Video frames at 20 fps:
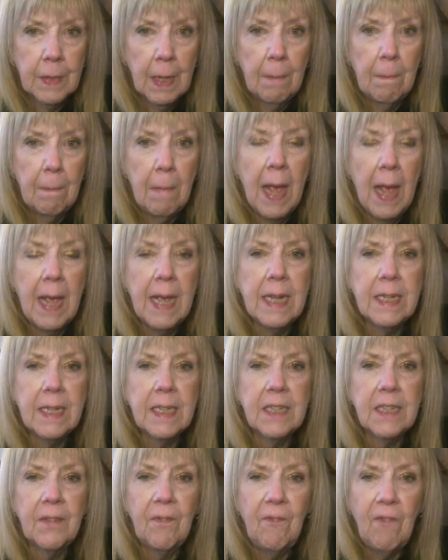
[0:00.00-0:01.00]
May
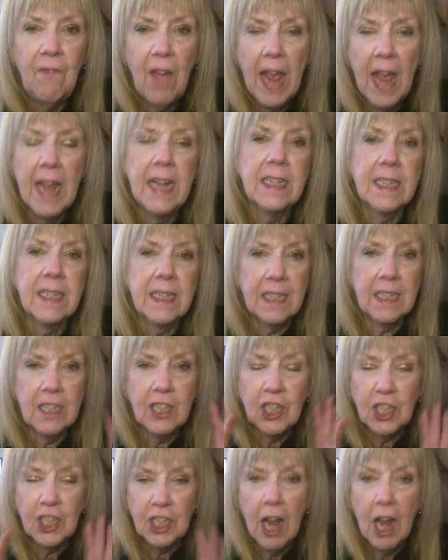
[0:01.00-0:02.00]
his face
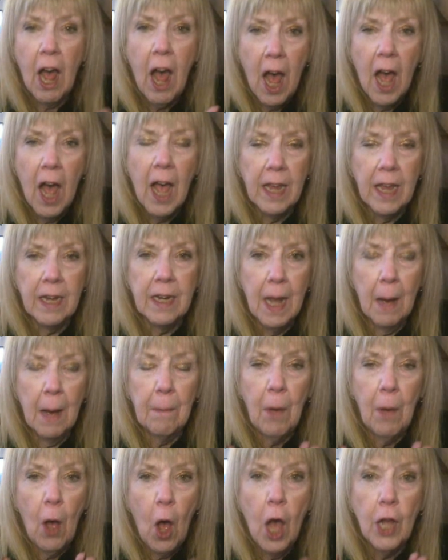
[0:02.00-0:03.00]
shine
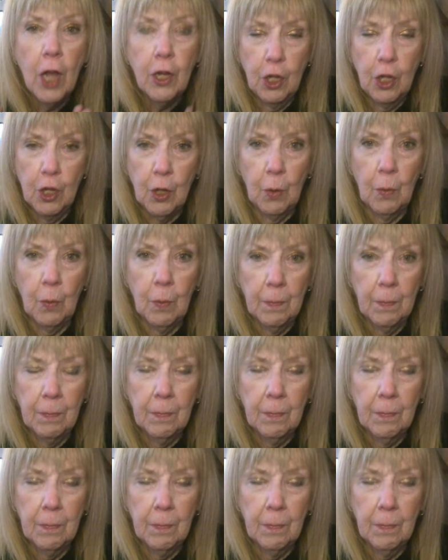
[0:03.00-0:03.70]
upon you.